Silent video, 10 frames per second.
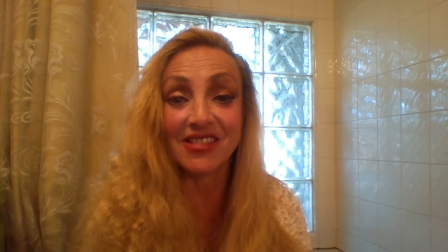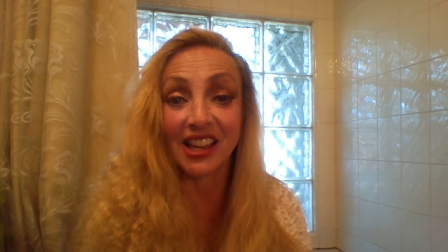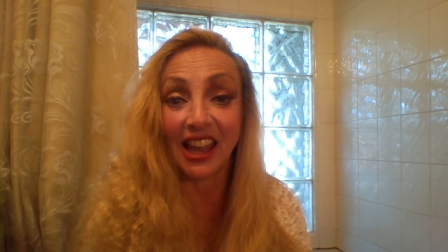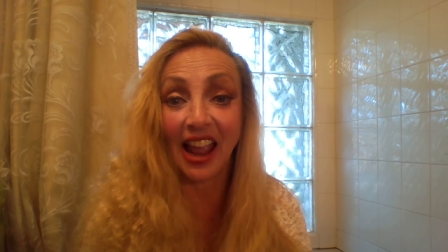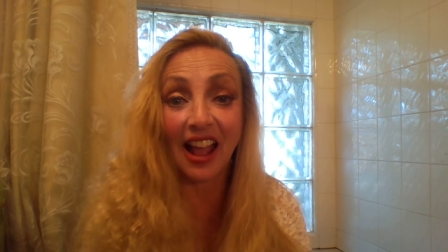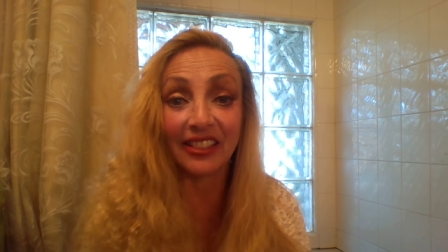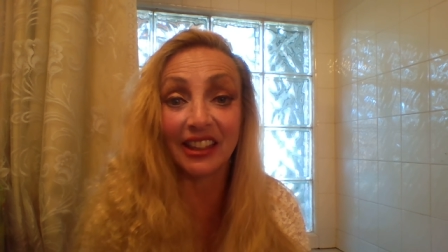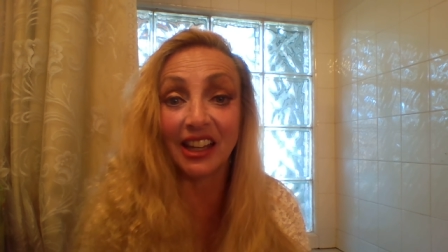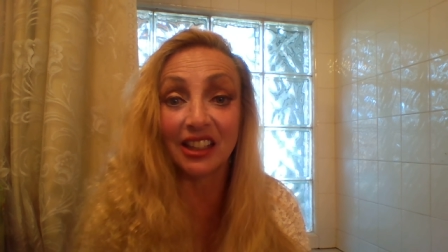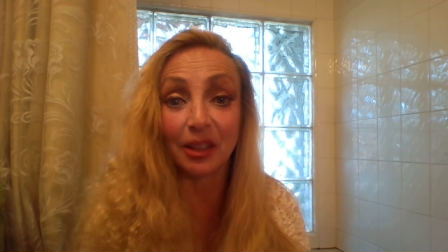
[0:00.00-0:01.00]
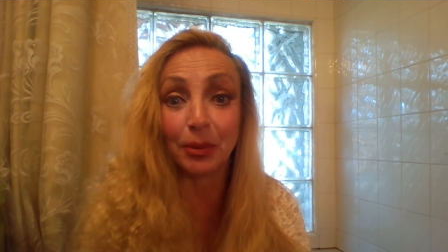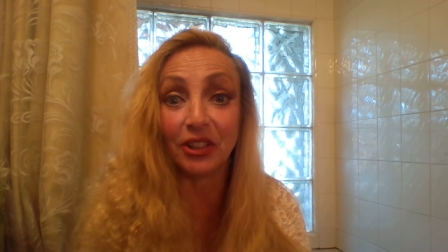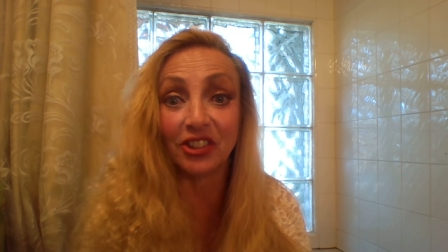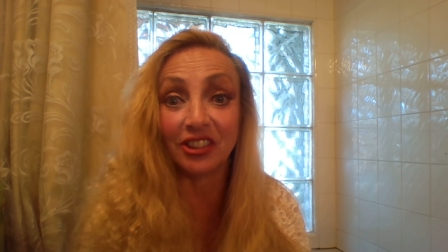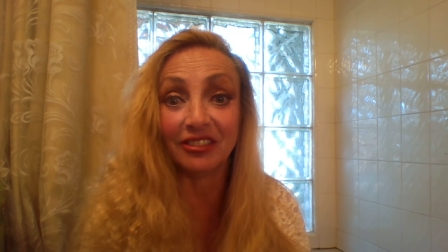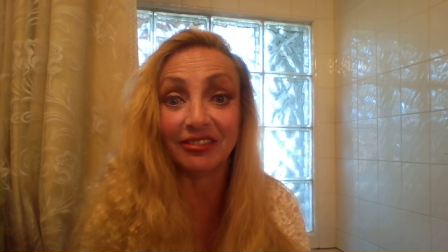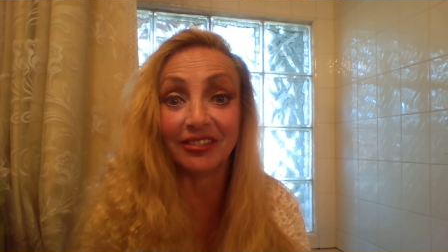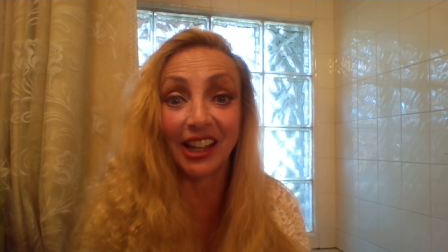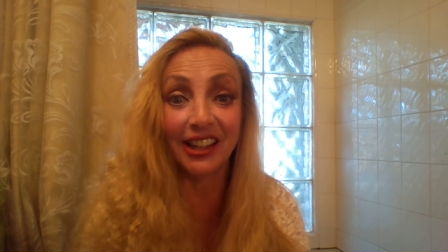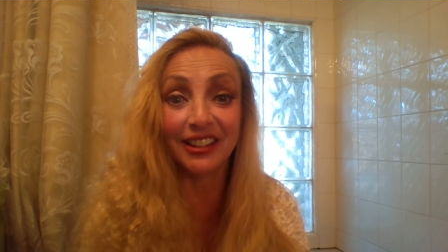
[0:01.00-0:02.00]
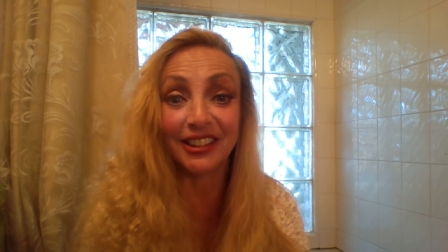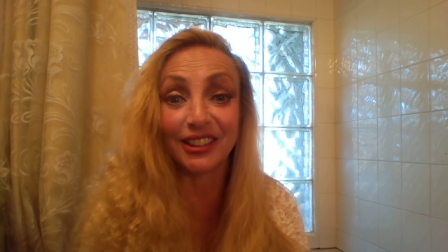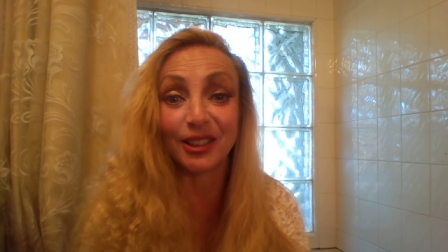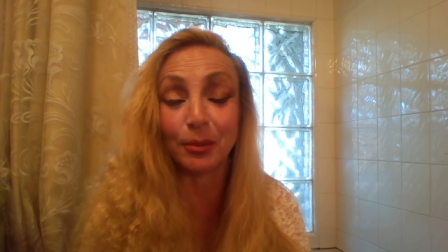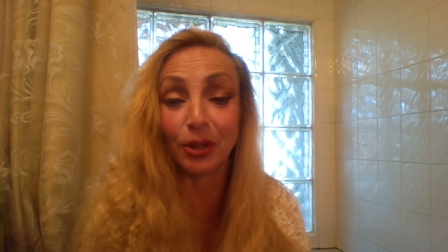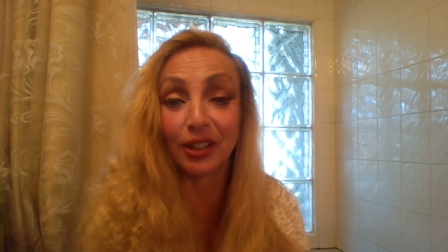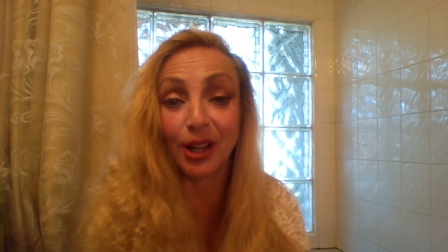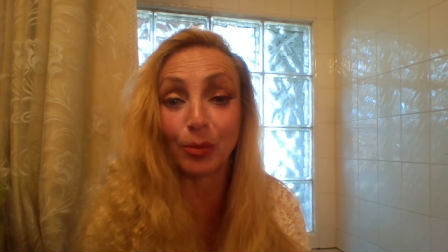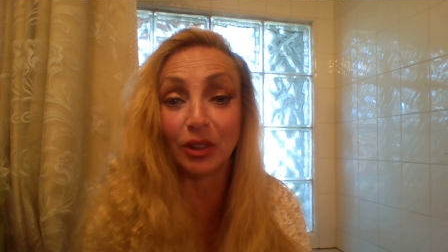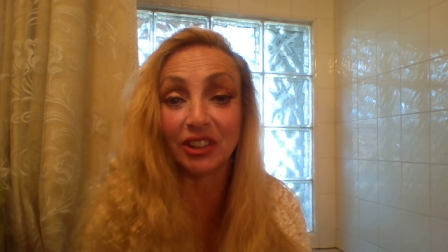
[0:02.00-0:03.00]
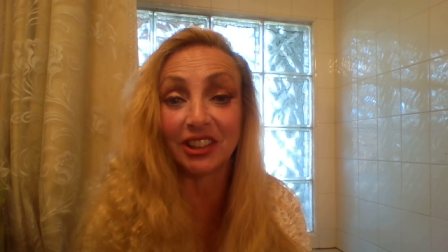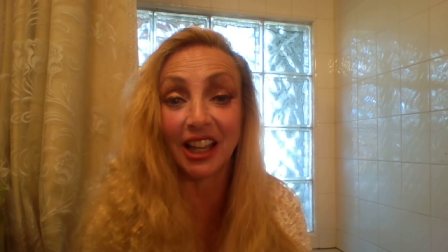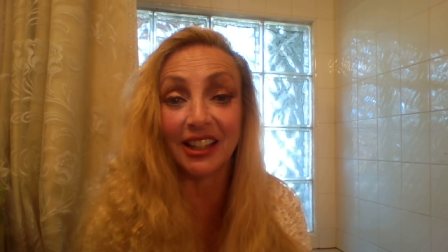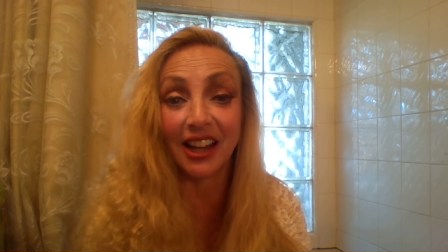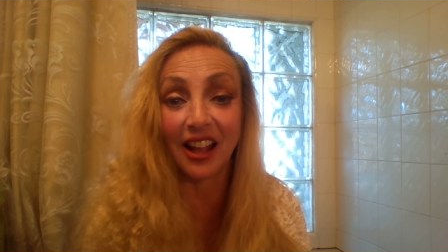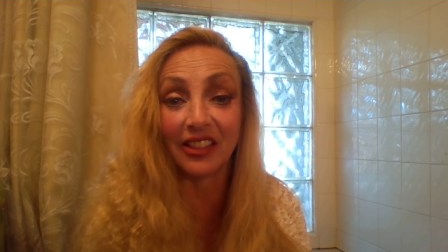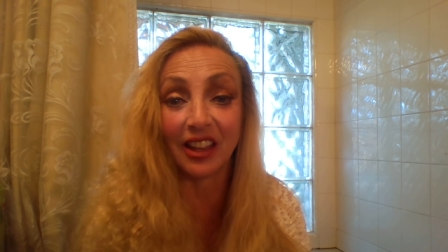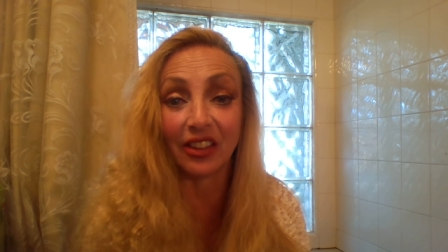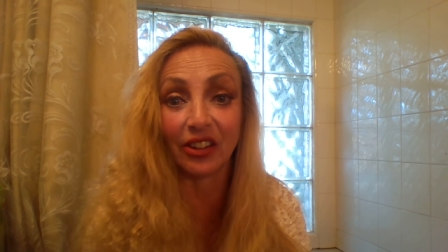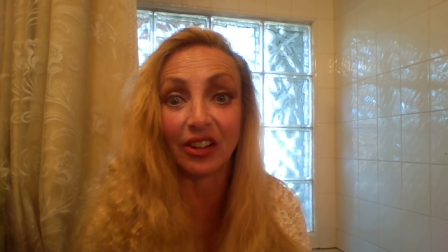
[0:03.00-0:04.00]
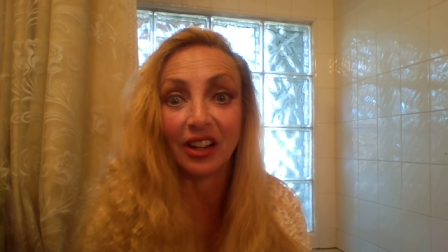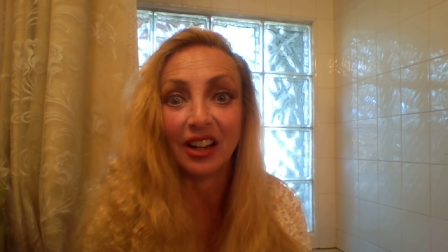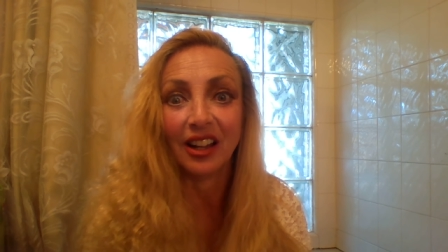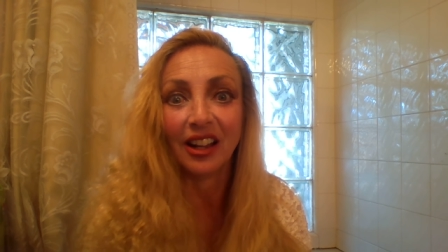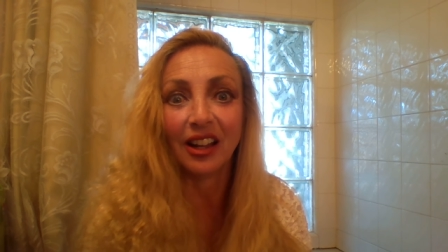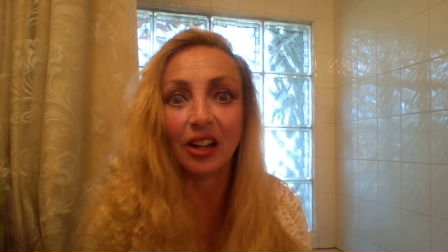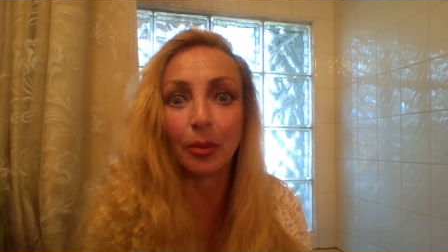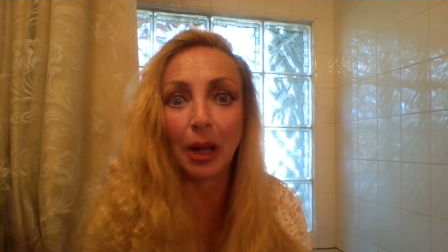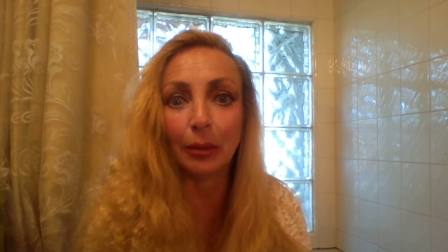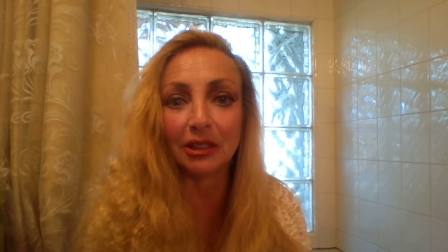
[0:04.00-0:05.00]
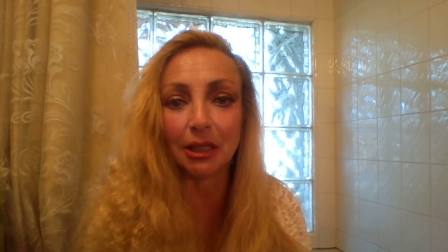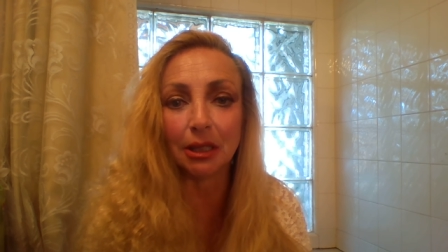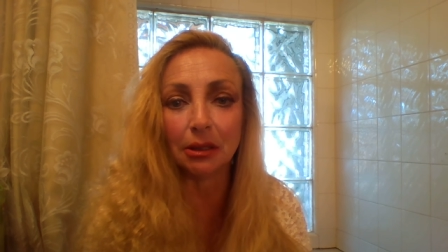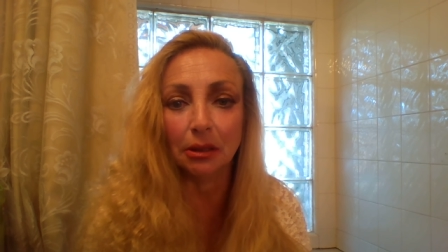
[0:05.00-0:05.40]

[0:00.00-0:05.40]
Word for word: the cat that ate the pigeon. He's just smirking up one side and down the other, and Obama's like,